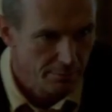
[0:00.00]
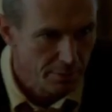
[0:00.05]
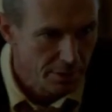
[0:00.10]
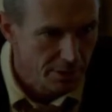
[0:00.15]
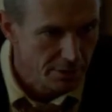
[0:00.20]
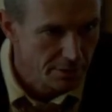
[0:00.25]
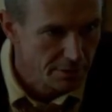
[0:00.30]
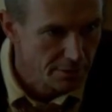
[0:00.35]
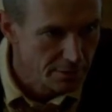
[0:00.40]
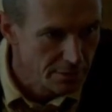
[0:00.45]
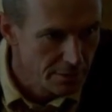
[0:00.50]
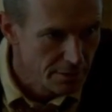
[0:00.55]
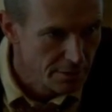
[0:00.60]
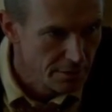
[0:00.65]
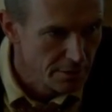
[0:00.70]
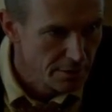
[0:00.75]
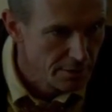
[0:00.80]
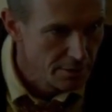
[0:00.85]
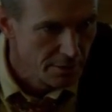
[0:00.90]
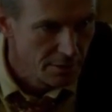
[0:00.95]
Bosworth,
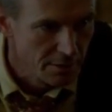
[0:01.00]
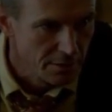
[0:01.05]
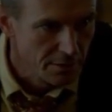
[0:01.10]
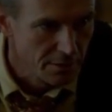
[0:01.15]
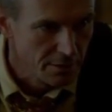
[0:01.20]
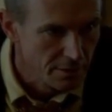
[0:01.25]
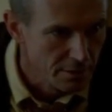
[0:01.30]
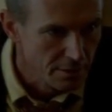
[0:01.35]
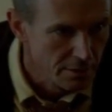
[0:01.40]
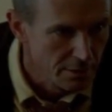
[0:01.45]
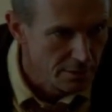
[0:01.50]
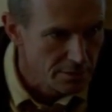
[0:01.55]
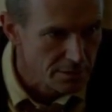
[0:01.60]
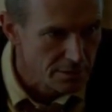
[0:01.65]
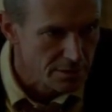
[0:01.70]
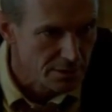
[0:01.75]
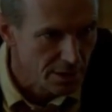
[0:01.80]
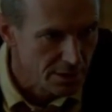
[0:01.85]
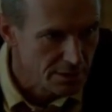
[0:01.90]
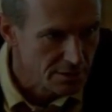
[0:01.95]
or Boz, the
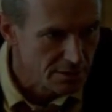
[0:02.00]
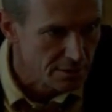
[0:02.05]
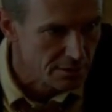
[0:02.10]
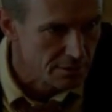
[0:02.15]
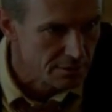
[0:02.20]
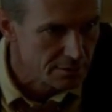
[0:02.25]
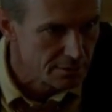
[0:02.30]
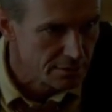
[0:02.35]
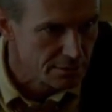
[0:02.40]
VP of sales for